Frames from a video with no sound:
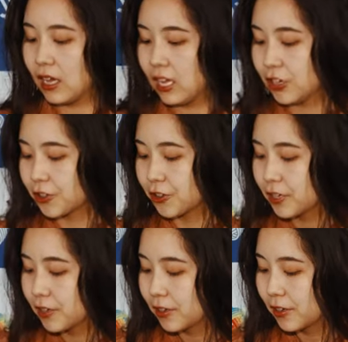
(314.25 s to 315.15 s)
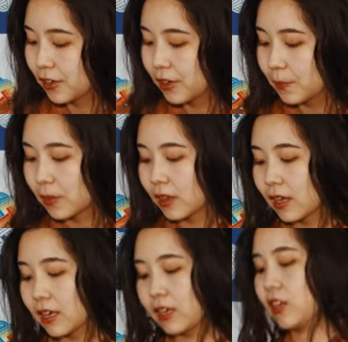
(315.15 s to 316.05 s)
here
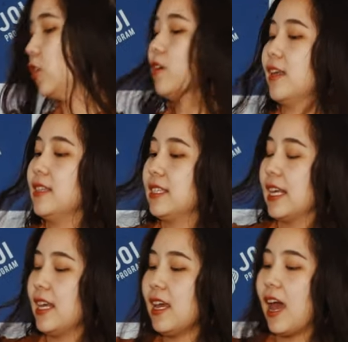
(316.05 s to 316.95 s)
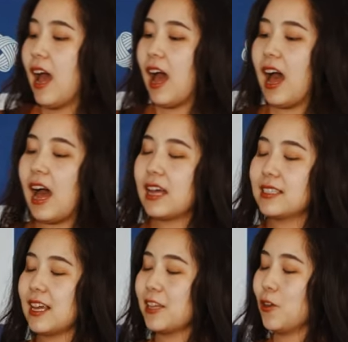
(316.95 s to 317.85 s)
you can see
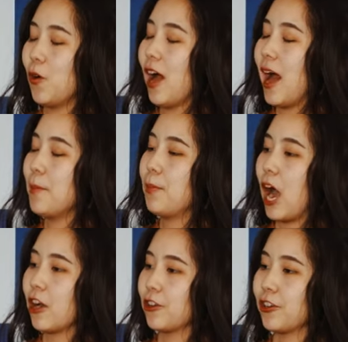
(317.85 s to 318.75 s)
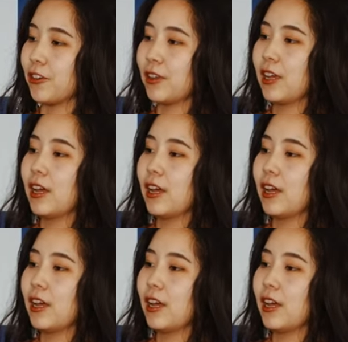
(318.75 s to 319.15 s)
Asanoha pattern